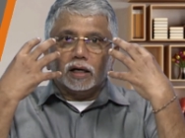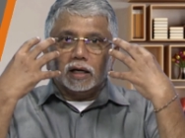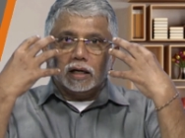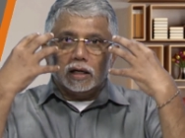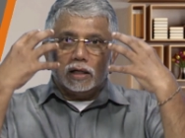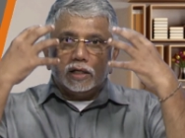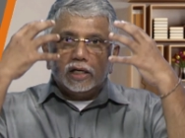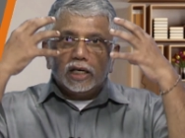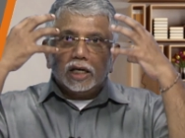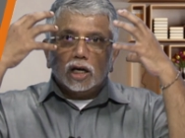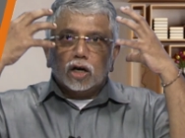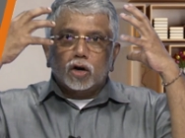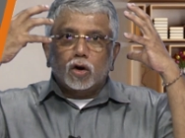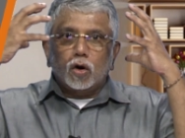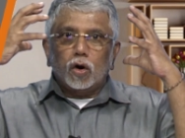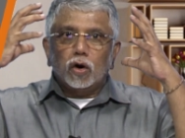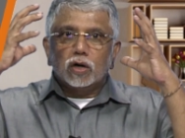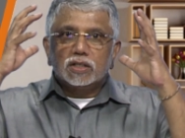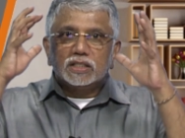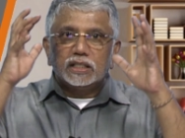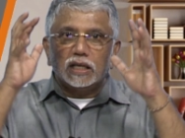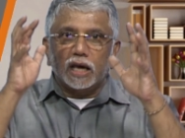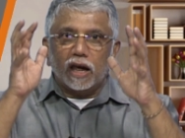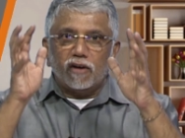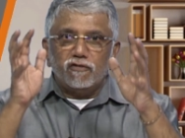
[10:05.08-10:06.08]

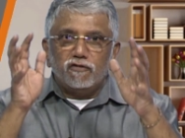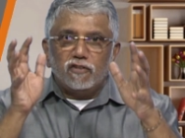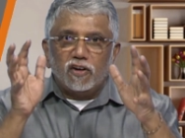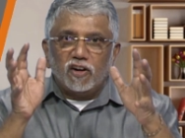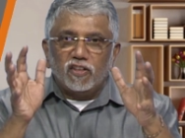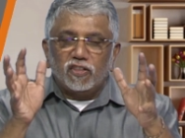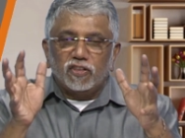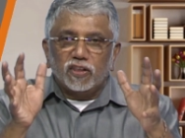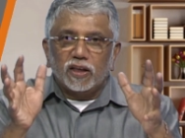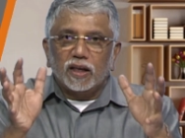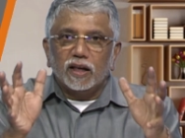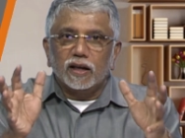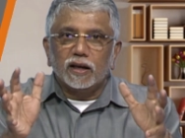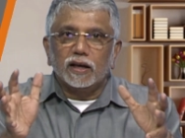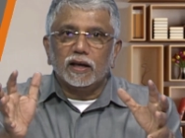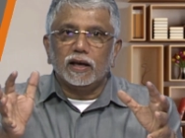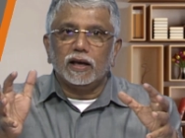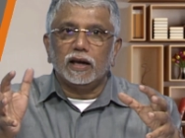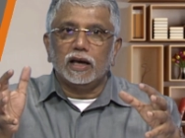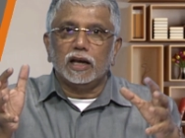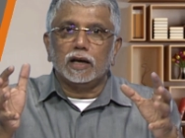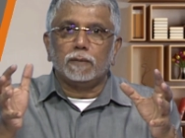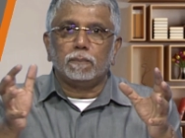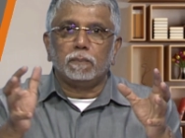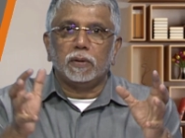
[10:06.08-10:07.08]
decodes everything
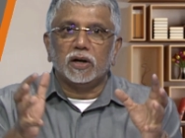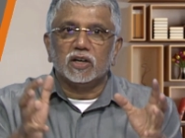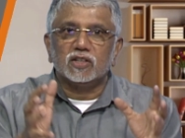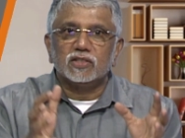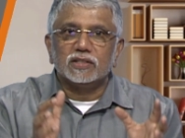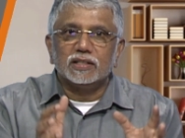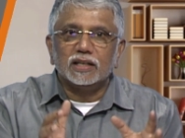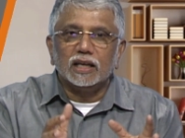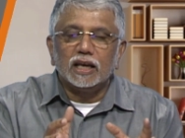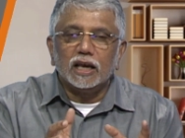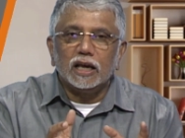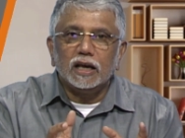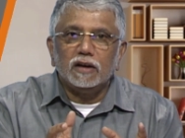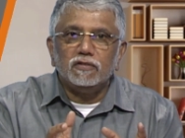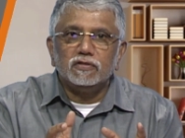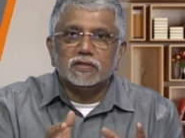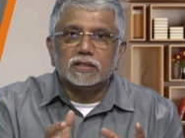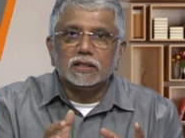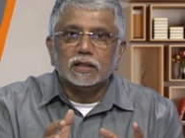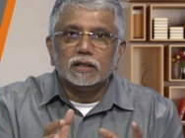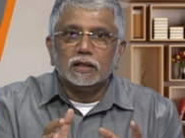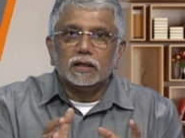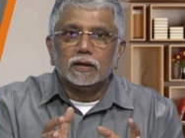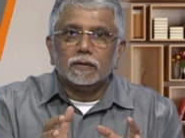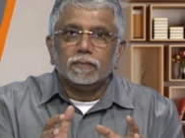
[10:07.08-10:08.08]
it perceives
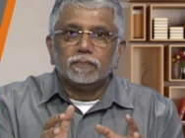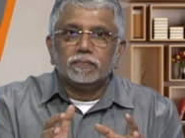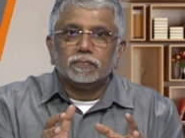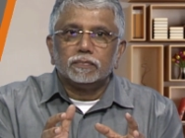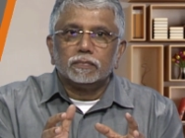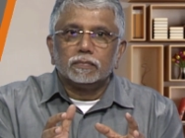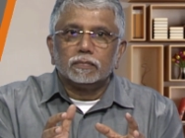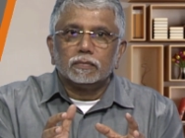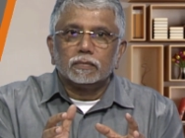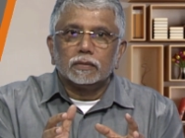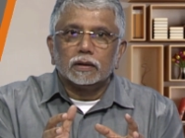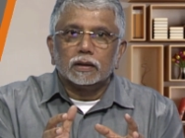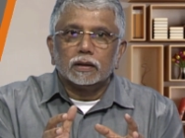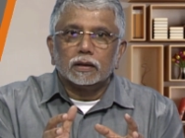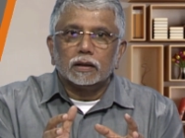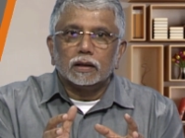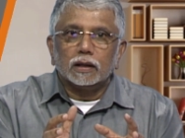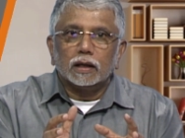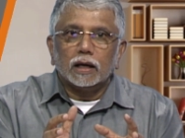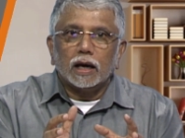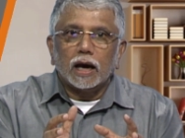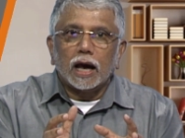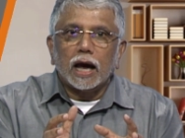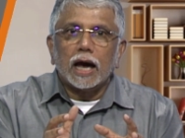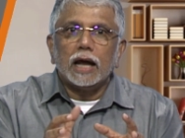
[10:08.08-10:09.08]

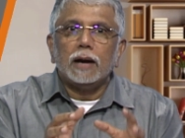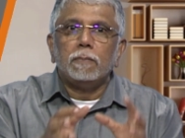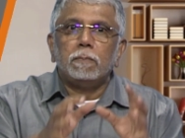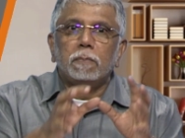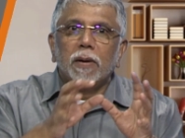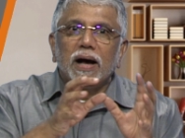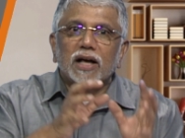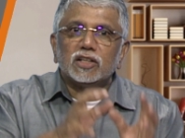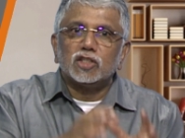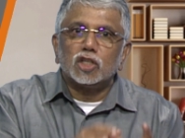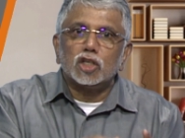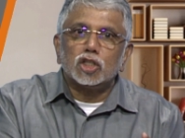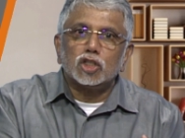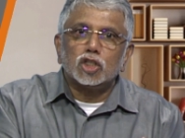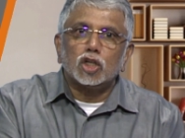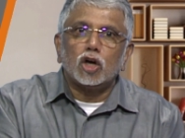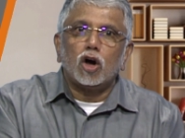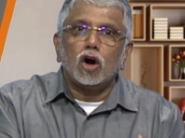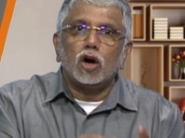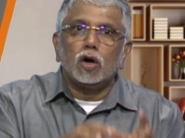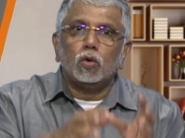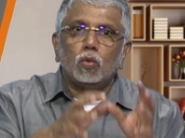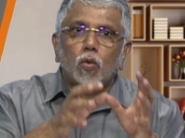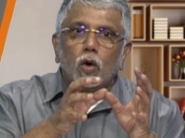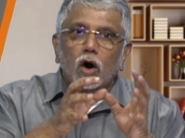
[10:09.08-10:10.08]
and passes
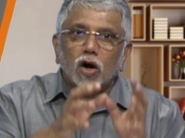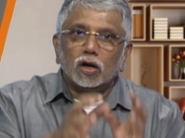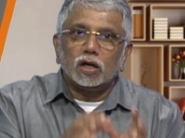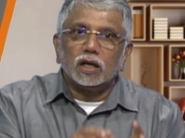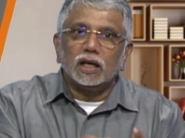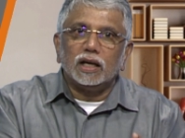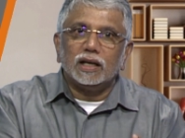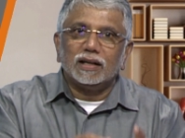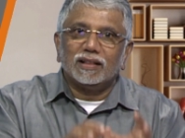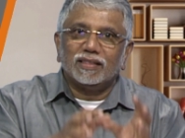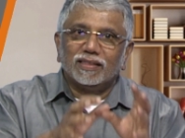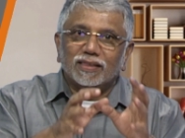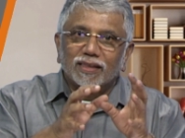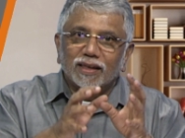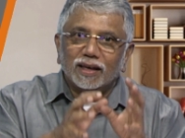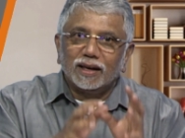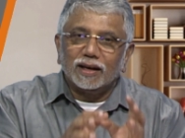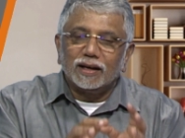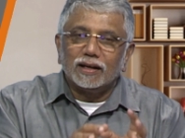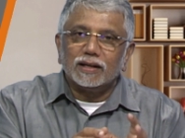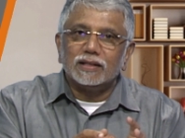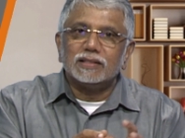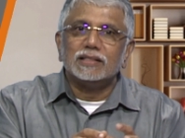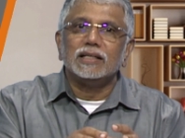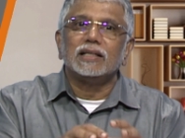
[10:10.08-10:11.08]
on what it
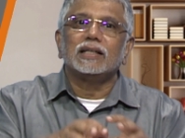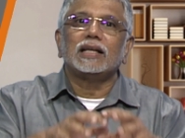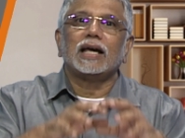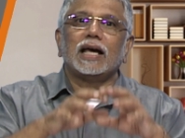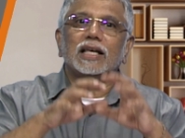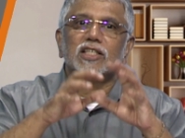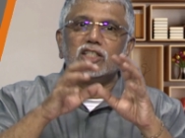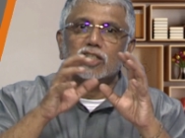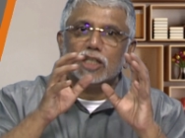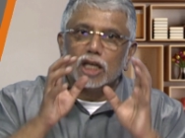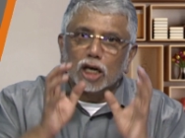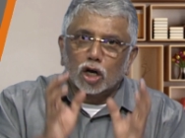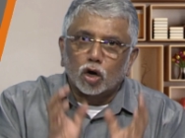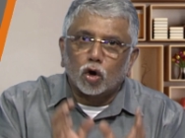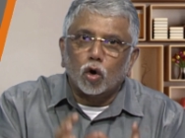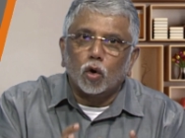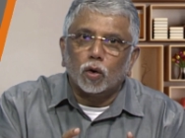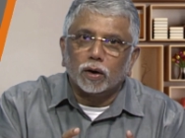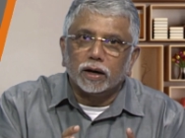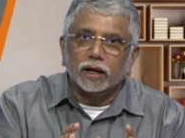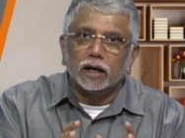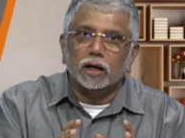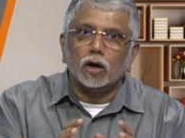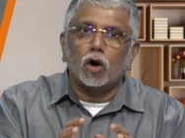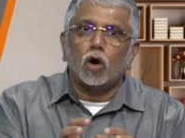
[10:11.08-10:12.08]
thinks it has
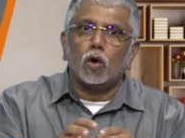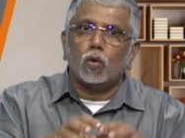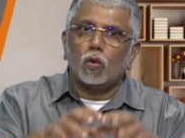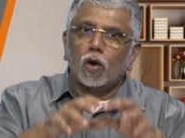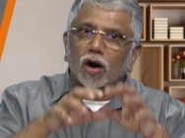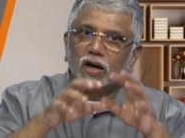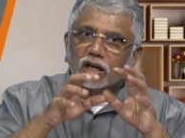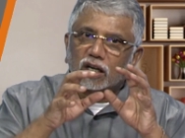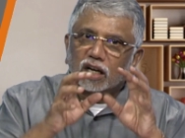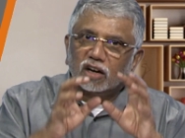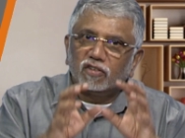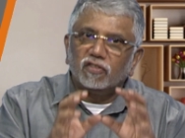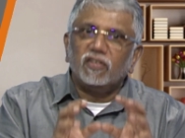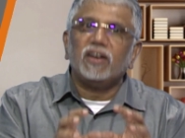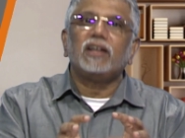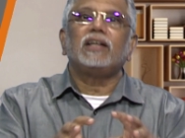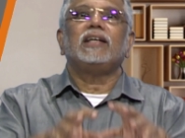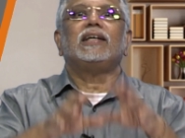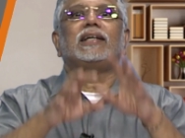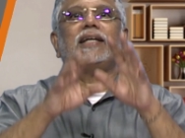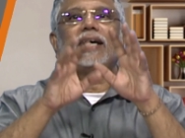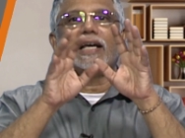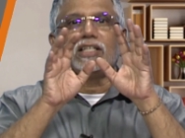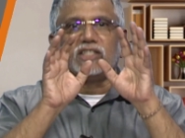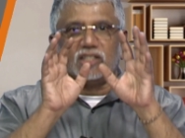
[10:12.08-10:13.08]
decoded or whatever it
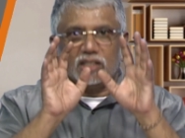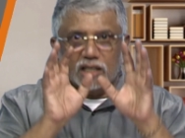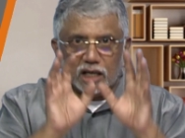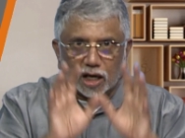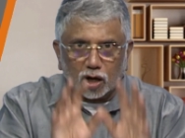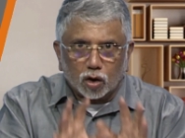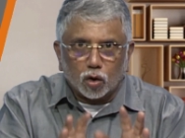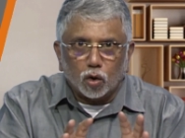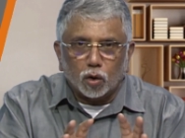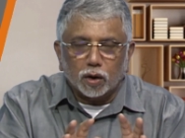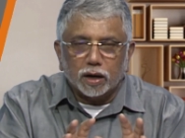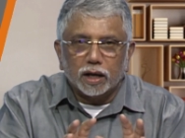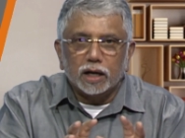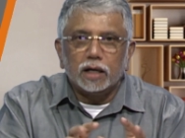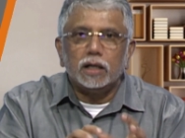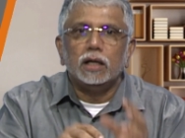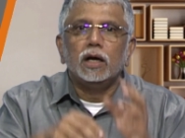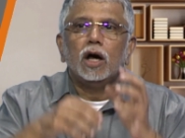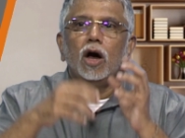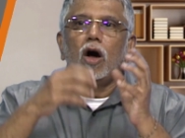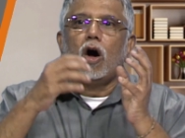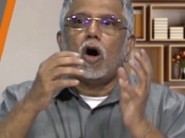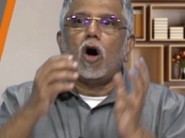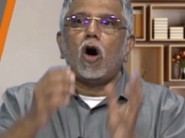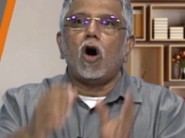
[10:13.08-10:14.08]
has decoded
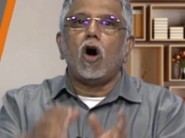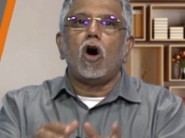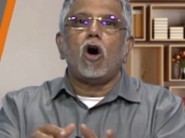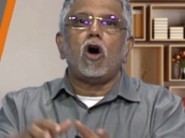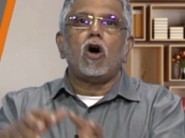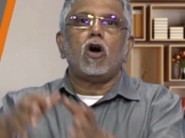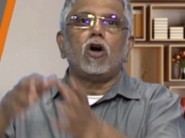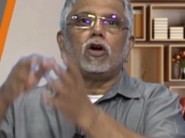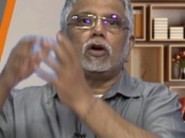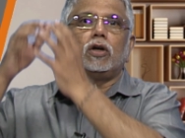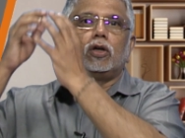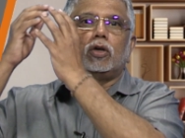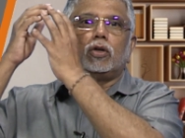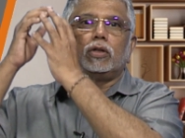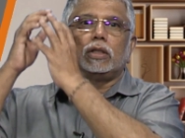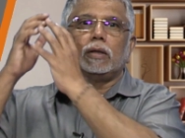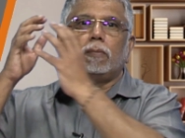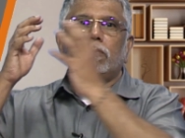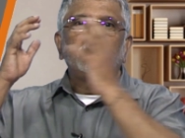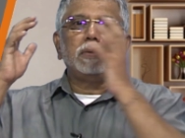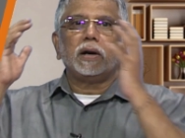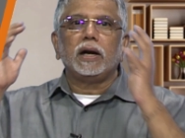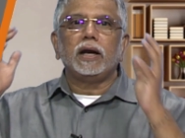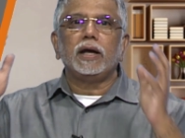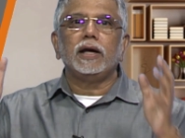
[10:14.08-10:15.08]
on to the
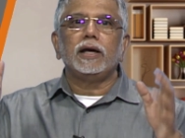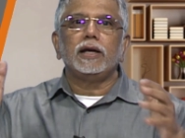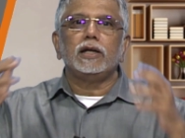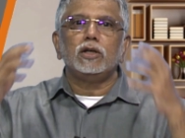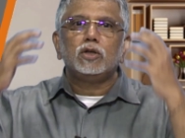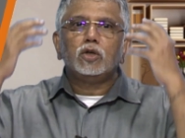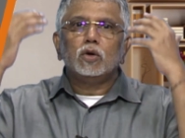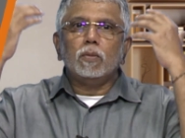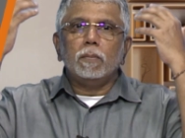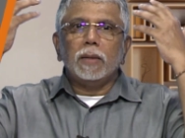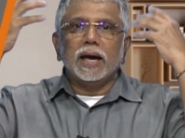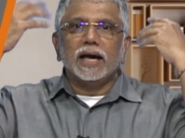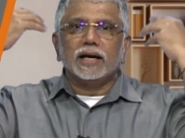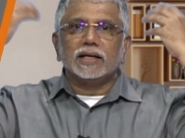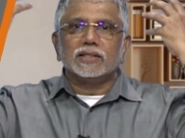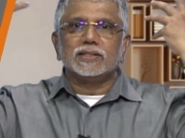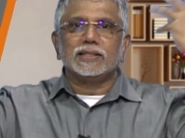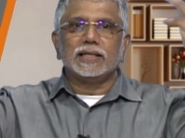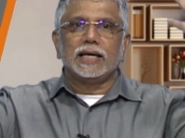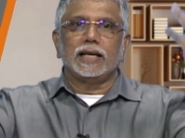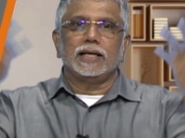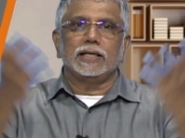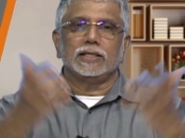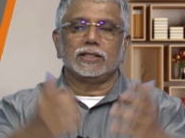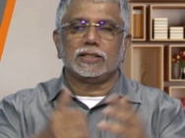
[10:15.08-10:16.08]
brain to make
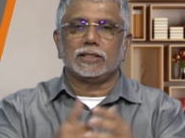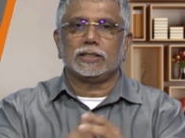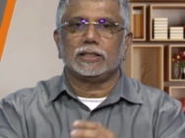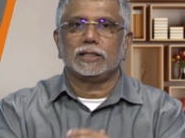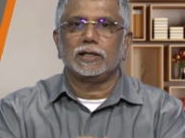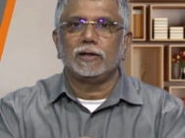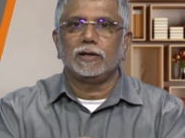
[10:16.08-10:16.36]
sense.